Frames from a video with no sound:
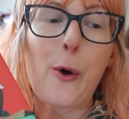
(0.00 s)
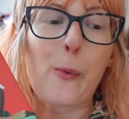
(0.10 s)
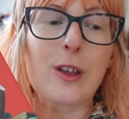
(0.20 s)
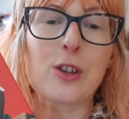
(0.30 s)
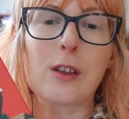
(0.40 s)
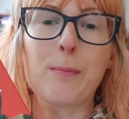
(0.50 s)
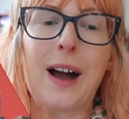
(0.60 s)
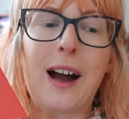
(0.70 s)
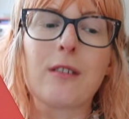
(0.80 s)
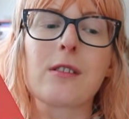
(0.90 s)
which is
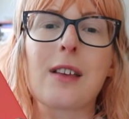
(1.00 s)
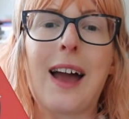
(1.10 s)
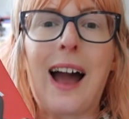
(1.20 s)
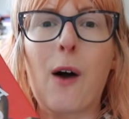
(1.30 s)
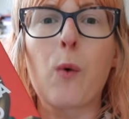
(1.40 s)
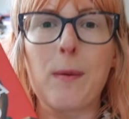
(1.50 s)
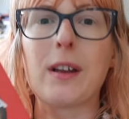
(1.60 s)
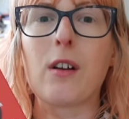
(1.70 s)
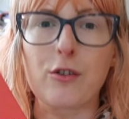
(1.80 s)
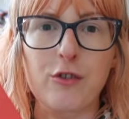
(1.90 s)
about how
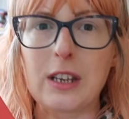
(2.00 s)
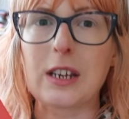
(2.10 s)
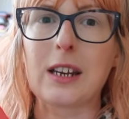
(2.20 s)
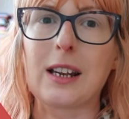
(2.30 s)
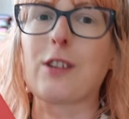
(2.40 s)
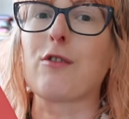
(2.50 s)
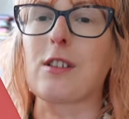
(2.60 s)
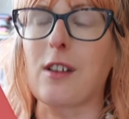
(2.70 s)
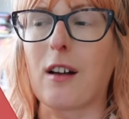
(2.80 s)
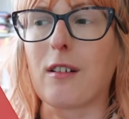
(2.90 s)
women are treated in literary
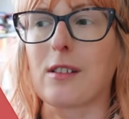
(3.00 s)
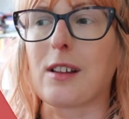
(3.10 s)
circles,